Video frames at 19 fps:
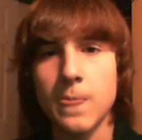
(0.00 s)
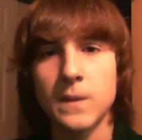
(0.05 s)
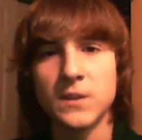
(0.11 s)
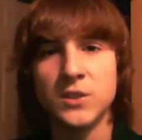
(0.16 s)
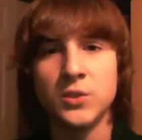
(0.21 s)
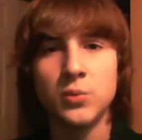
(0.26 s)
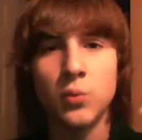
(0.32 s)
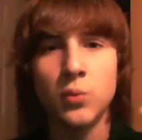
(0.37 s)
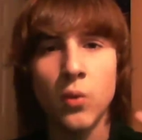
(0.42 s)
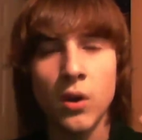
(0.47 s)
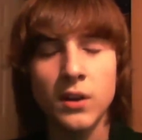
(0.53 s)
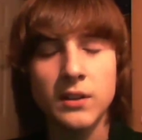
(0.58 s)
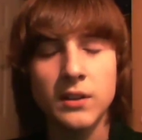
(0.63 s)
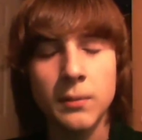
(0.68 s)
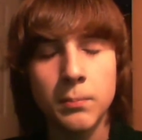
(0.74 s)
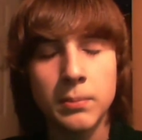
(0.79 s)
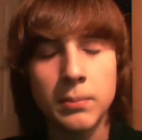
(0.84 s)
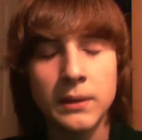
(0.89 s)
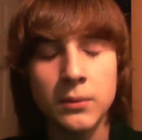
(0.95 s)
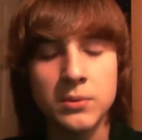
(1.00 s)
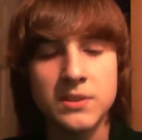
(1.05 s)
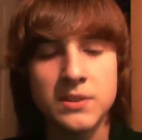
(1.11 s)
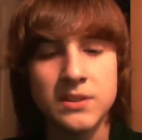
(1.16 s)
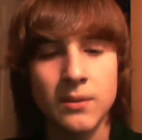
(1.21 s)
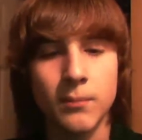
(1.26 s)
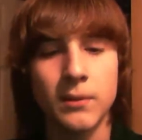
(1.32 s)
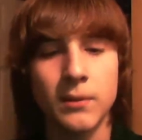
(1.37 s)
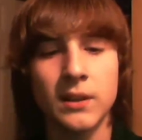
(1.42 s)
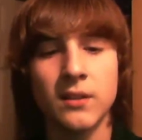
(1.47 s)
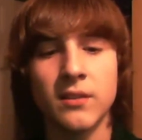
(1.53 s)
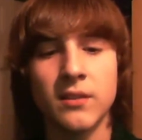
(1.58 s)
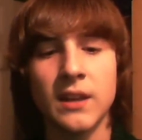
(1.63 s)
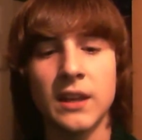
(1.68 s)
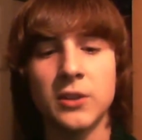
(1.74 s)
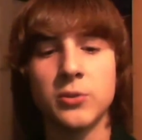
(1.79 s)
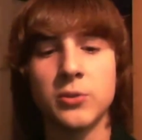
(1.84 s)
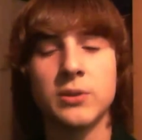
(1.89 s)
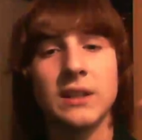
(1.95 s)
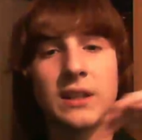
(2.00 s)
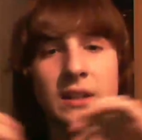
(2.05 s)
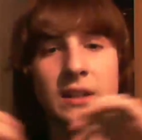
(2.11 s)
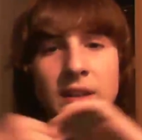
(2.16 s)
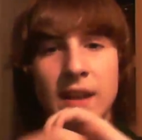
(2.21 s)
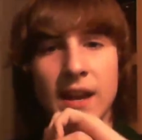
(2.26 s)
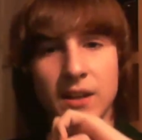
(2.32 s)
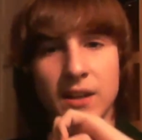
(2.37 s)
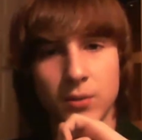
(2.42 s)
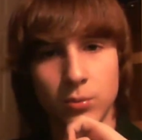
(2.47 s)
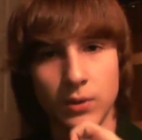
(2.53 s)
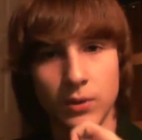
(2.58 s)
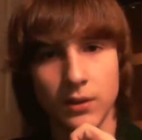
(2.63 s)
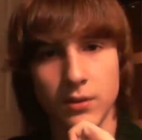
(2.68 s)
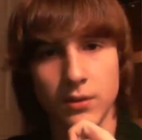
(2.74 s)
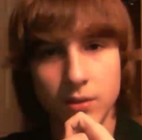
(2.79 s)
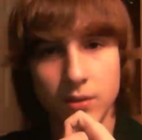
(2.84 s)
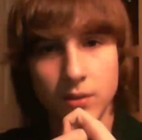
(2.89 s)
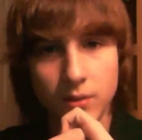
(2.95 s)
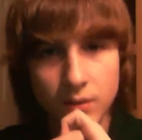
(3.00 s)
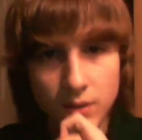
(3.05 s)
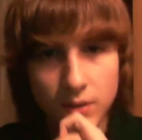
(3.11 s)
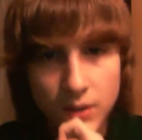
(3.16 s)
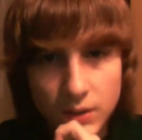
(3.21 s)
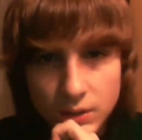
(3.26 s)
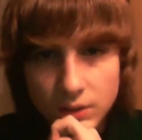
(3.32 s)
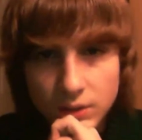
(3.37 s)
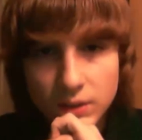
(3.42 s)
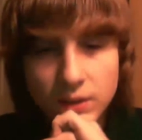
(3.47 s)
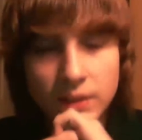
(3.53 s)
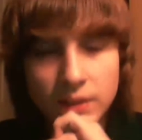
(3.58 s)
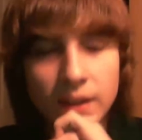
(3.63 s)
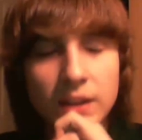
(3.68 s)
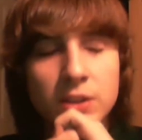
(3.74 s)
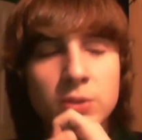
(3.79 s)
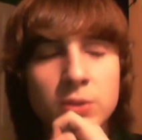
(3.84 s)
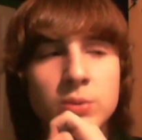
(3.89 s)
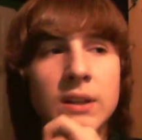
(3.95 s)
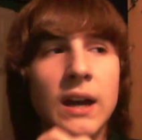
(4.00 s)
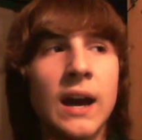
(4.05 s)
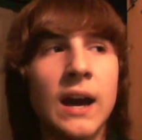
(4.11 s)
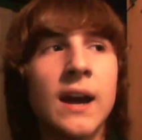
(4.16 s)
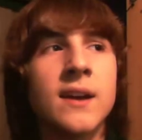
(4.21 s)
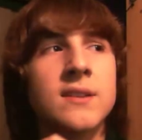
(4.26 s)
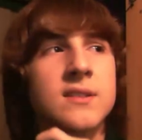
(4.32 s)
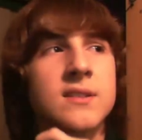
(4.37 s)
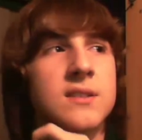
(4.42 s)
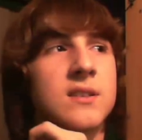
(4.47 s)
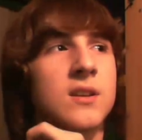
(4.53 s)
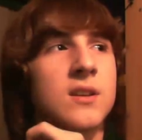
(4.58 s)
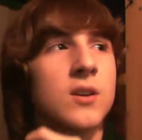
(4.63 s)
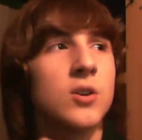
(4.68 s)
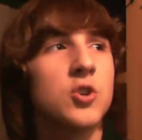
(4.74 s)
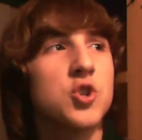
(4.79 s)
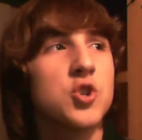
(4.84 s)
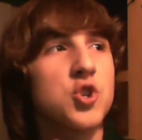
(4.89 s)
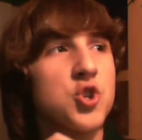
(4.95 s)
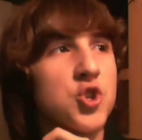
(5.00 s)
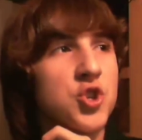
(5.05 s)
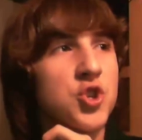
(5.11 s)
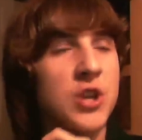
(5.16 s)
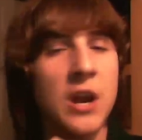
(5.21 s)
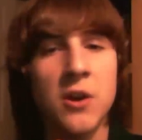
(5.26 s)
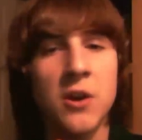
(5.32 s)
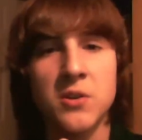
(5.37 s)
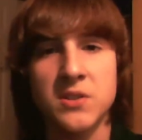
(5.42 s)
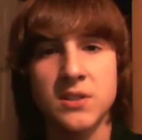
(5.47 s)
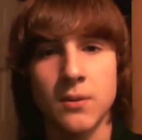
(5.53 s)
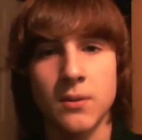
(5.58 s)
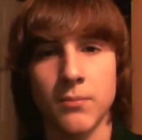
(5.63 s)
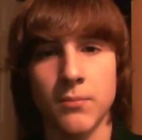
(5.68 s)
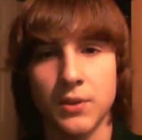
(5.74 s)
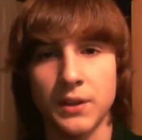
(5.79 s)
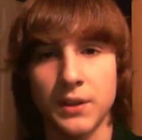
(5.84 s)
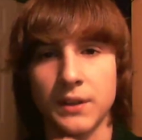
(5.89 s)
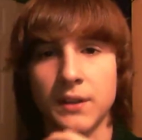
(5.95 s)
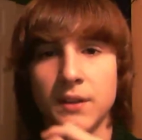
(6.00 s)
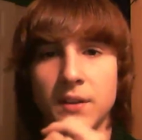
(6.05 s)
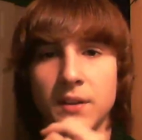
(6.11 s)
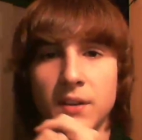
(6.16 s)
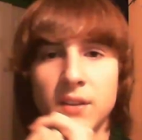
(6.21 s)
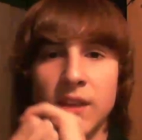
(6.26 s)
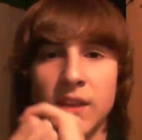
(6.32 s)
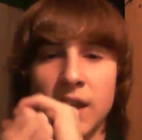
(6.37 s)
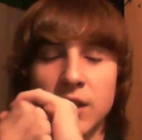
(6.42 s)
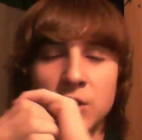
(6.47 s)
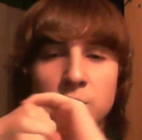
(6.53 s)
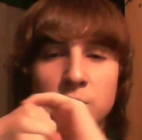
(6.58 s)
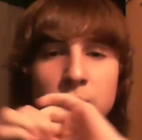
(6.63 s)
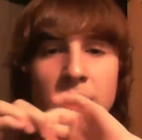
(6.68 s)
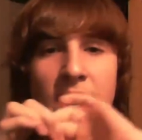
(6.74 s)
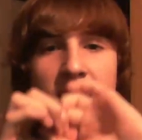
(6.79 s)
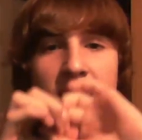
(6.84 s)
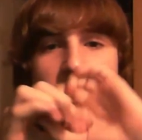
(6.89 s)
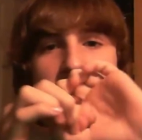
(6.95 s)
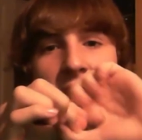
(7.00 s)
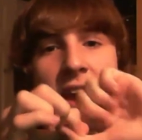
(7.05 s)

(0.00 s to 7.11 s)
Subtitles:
You want to be with somebody that you can connect with, that you guys share something, that you guys